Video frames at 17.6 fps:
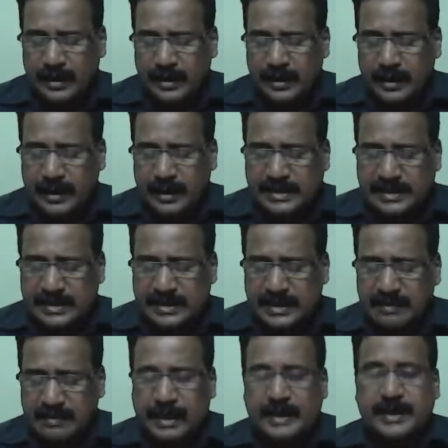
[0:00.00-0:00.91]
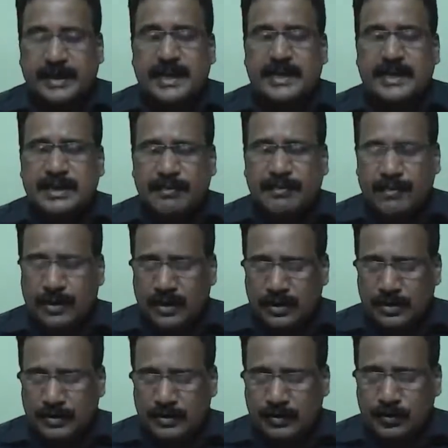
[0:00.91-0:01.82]
X is a matrix of
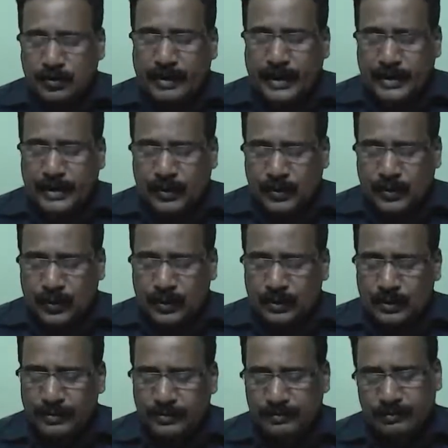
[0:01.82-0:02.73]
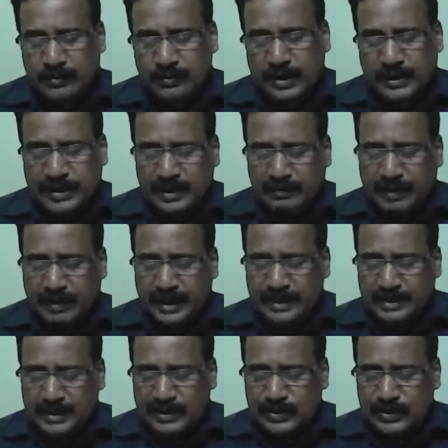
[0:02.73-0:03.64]
order 2 by 2,
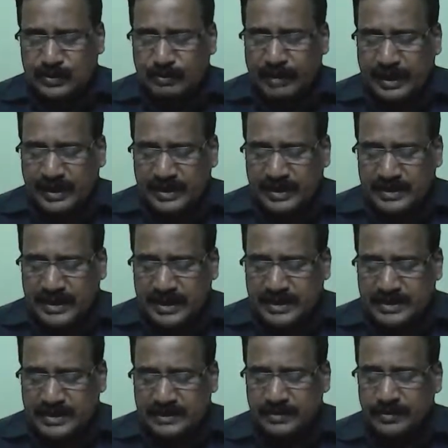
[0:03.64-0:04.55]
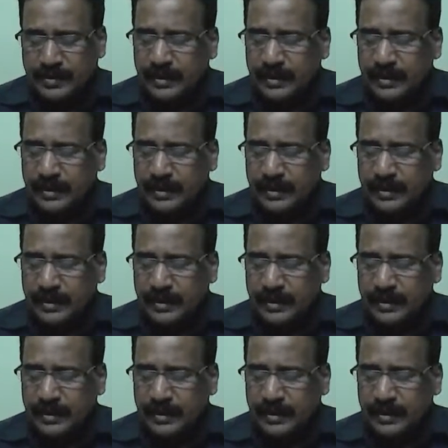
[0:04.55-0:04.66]
multiply these two matrices,